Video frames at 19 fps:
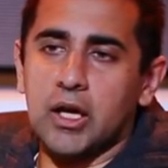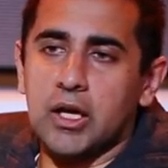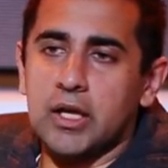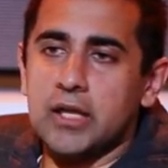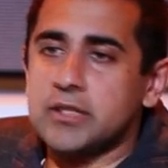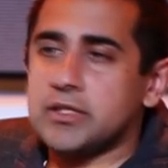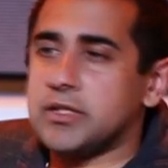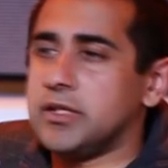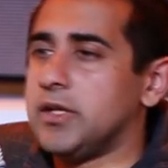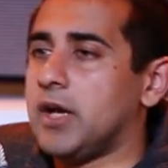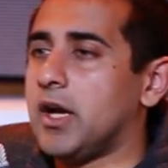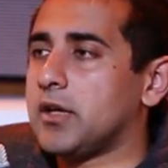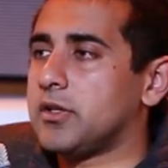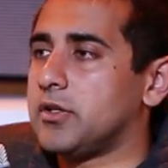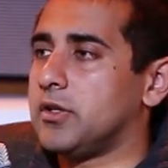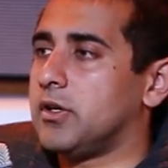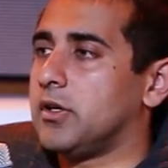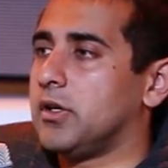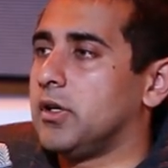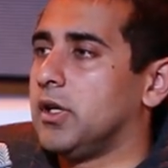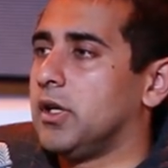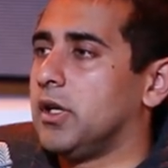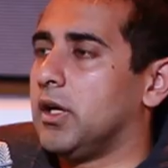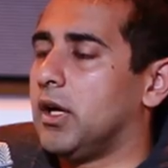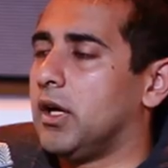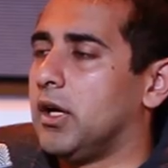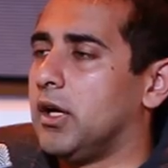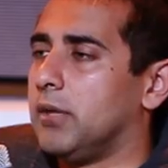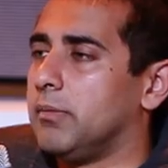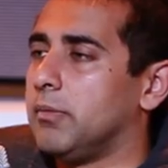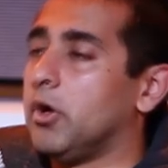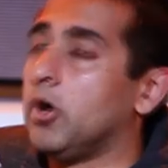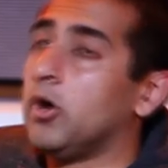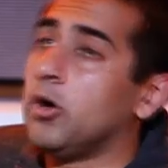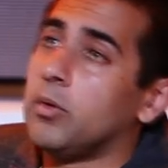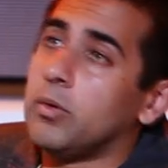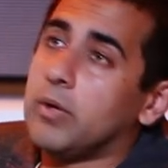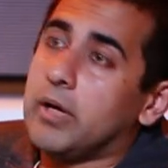it's the doctor.
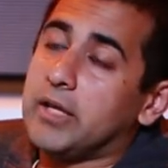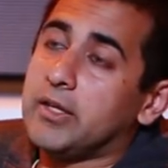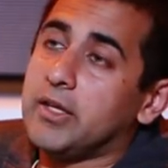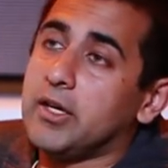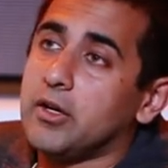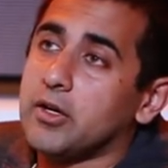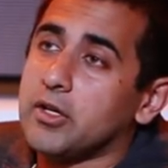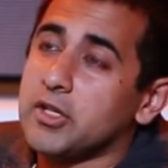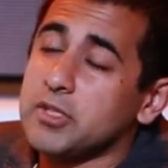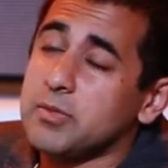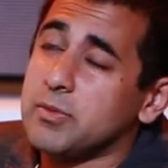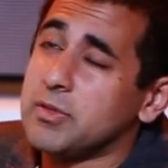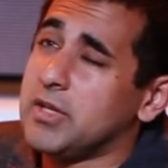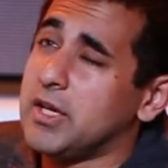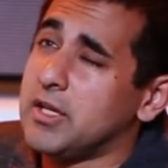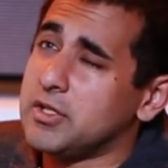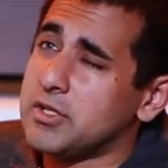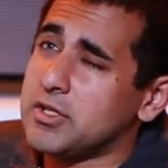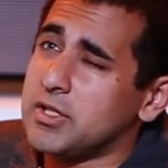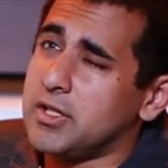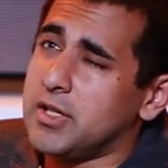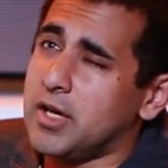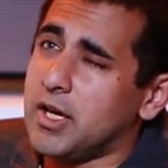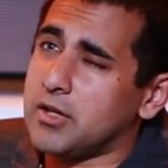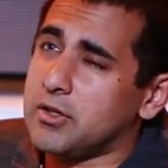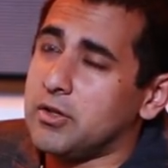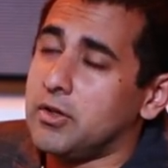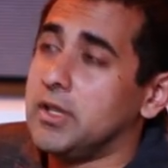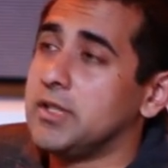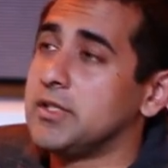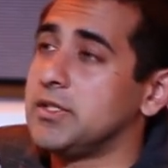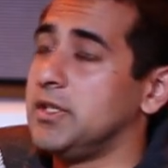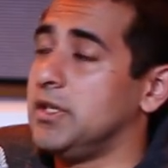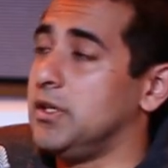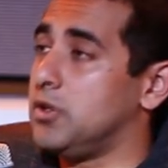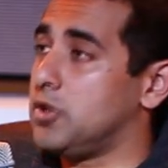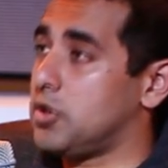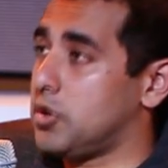And then our customer is not just the doctor, it's
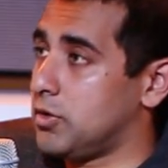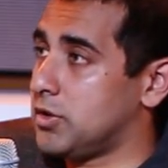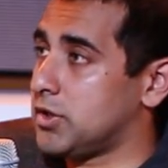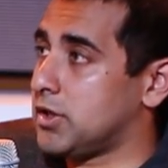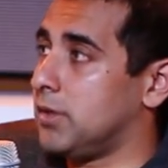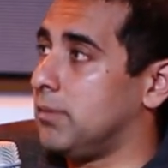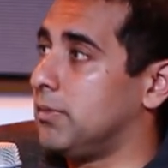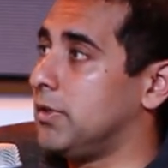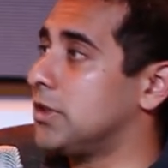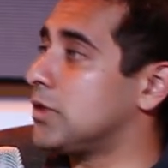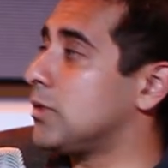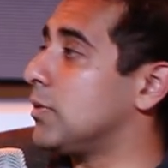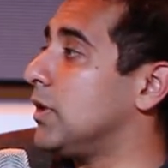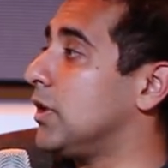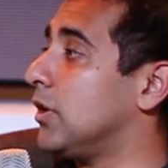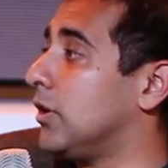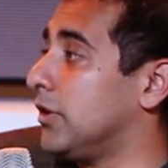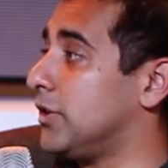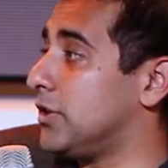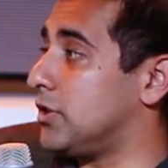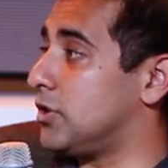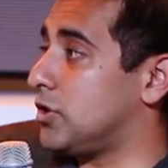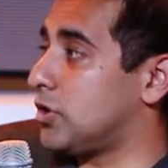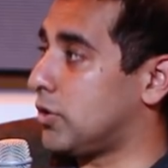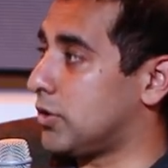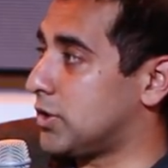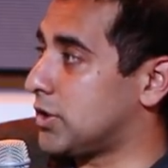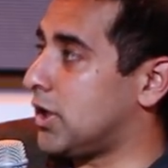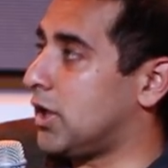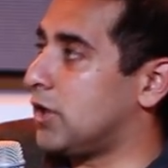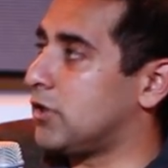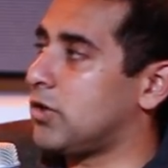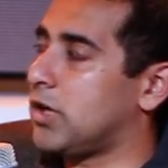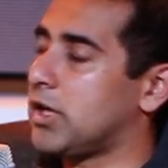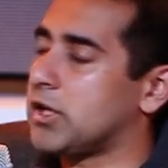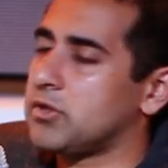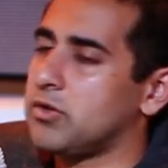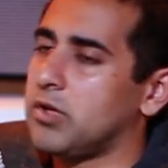the insurance company, so we need all these insurance
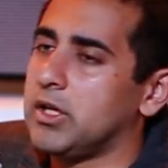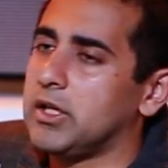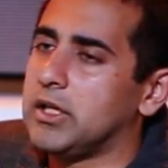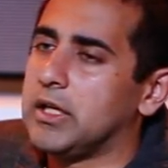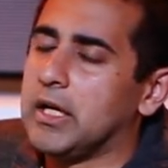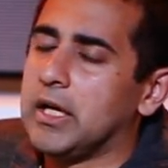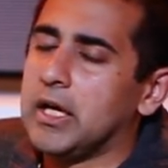contracts, right?